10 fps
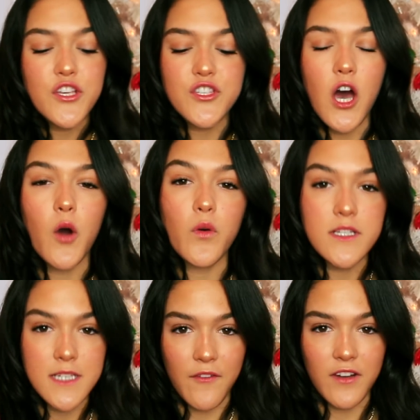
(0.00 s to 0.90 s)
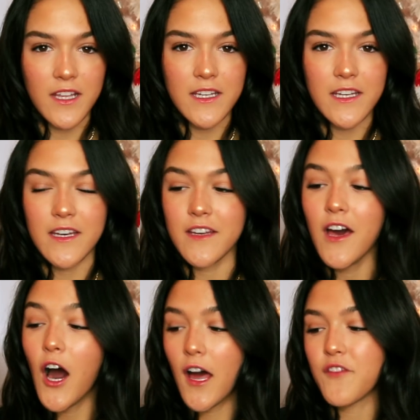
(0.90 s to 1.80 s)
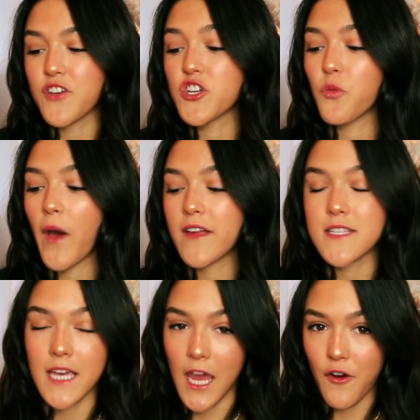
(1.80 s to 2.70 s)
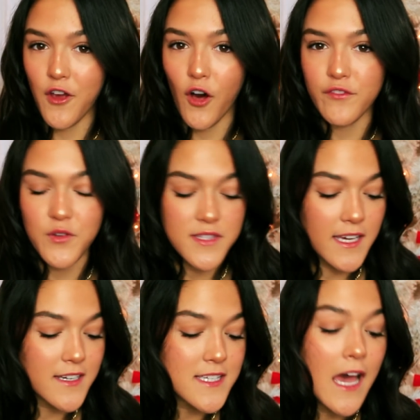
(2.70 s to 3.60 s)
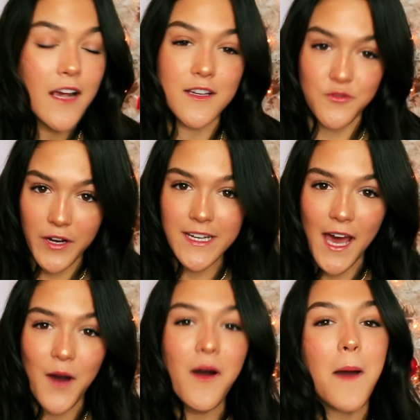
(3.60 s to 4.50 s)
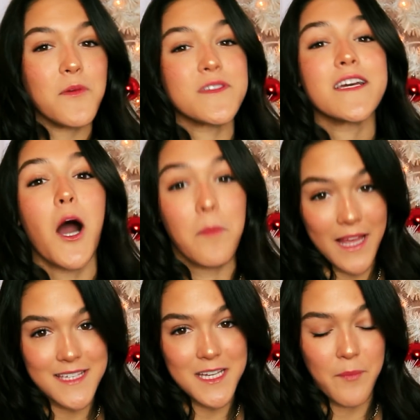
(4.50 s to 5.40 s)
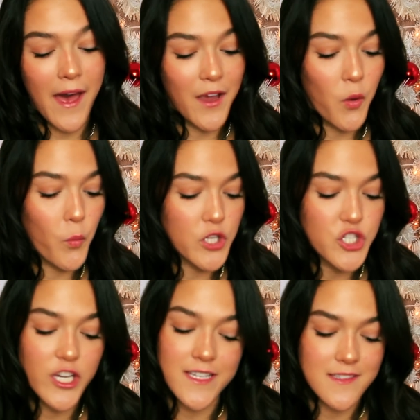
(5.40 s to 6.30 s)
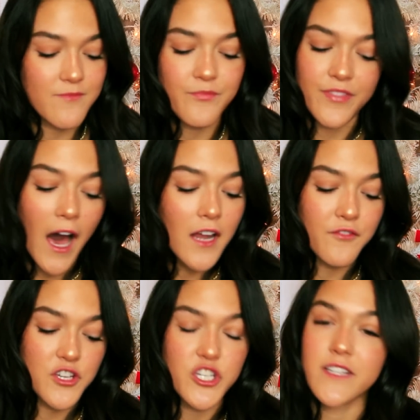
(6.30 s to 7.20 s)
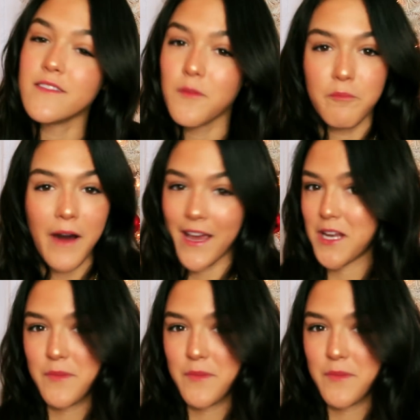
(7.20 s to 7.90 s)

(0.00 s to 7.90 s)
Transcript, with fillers: so definitely needed an efficient way to carry all of those things, because right now I'm using a plastic bag, which is not efficient by any